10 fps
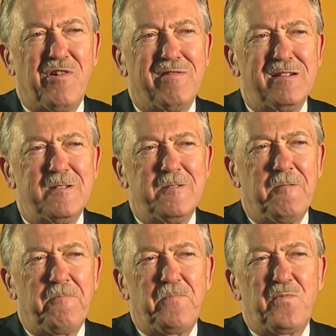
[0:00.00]
They're,
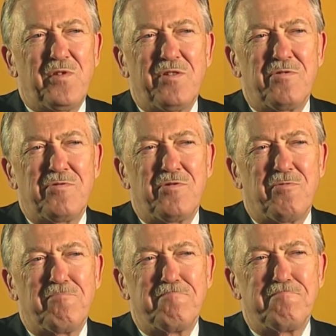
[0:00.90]

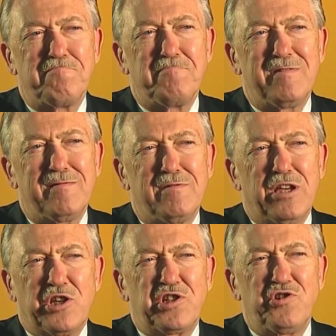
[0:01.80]
they're
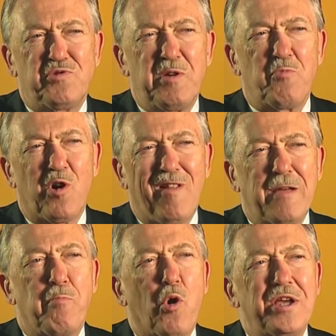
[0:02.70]
excuse me, more
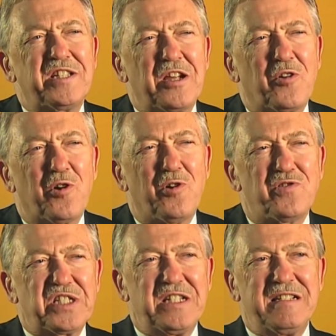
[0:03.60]
like boys and
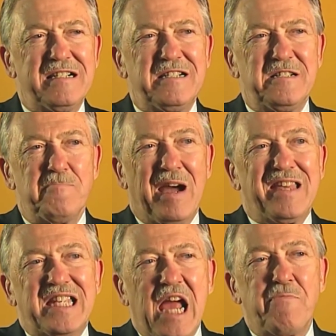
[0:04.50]
girls. And by
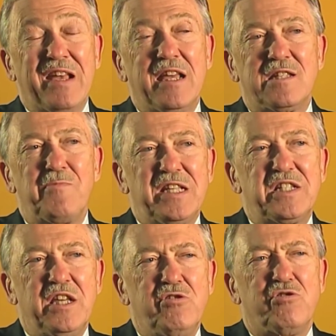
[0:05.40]
the time they get to be
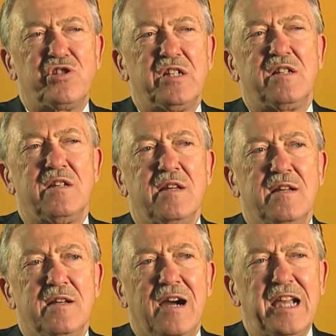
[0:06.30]
seniors in
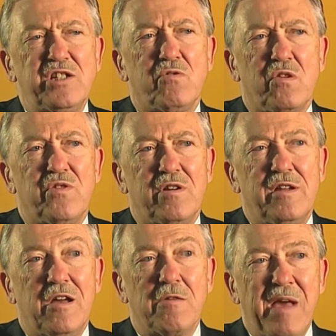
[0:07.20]
high school,
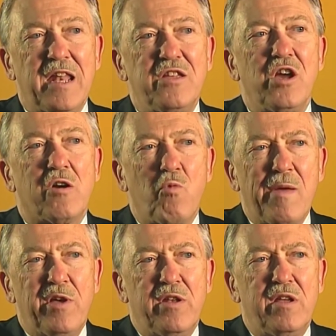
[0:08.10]
they're young men and young
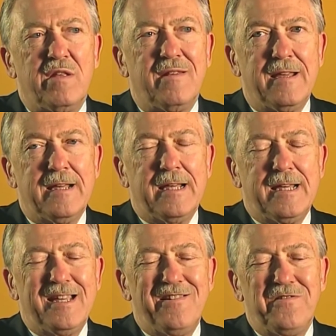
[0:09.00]
women. And
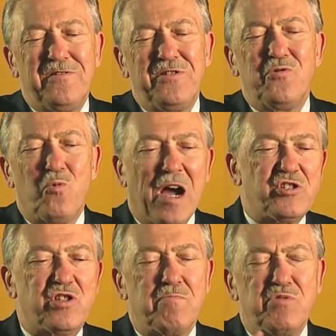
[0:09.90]
you, you
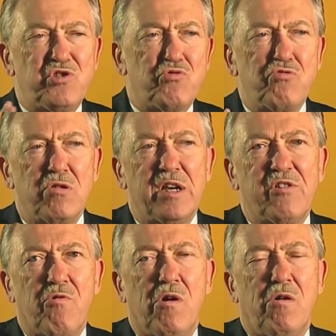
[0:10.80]
watch them mature
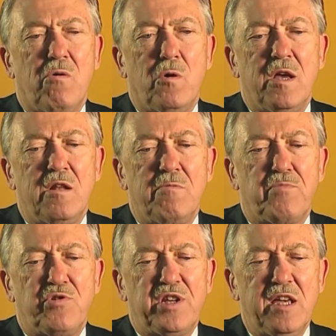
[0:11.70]
and grow. And in
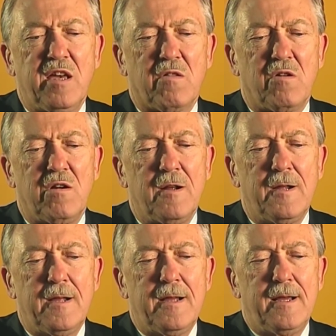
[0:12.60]
particular,
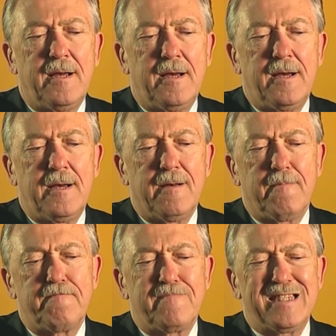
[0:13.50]

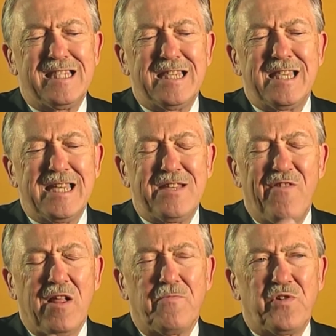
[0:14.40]
um, they
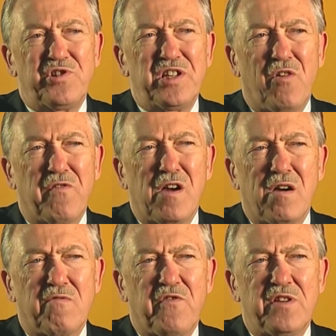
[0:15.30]
develop their self
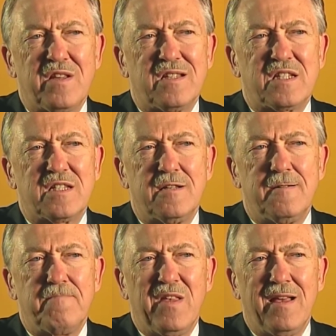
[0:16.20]
confidence.
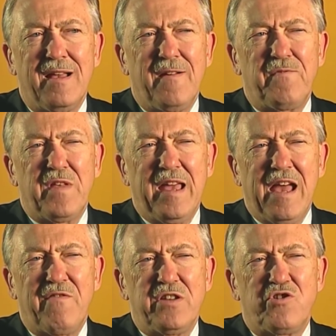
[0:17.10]
Um, they
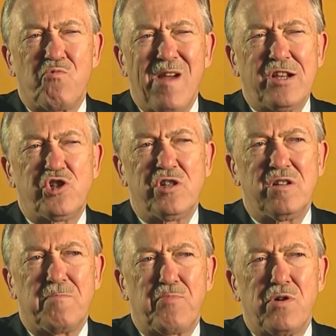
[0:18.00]
have a
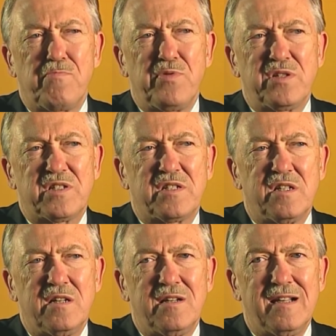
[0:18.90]
direction, a
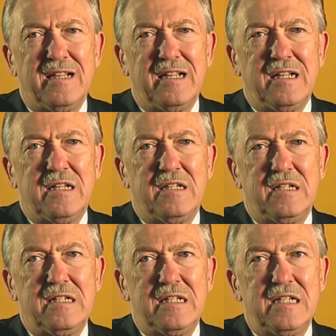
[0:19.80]
purpose. Uh, uh,
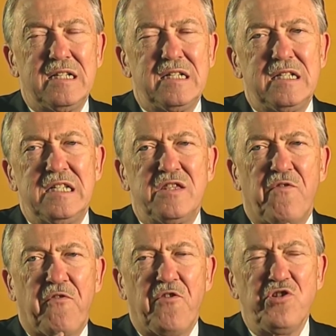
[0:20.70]
in
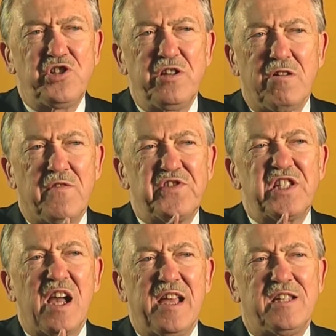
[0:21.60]
the first year of
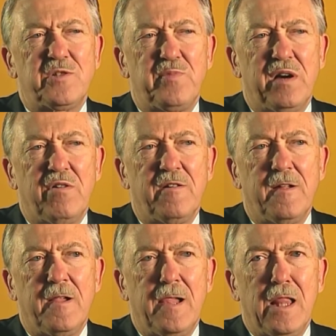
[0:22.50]
Science Bound,
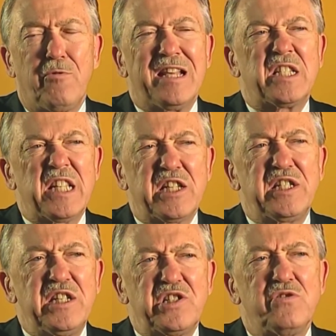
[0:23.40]
we had
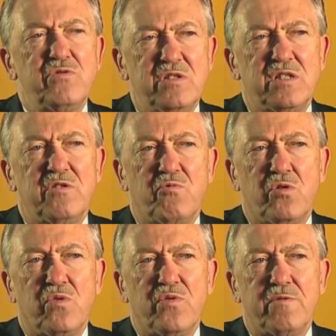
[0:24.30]
60 students
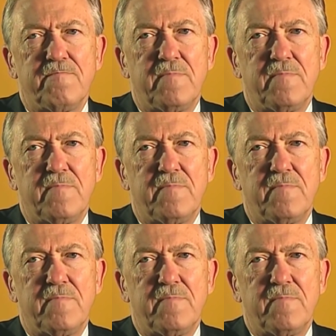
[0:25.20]
enrolled.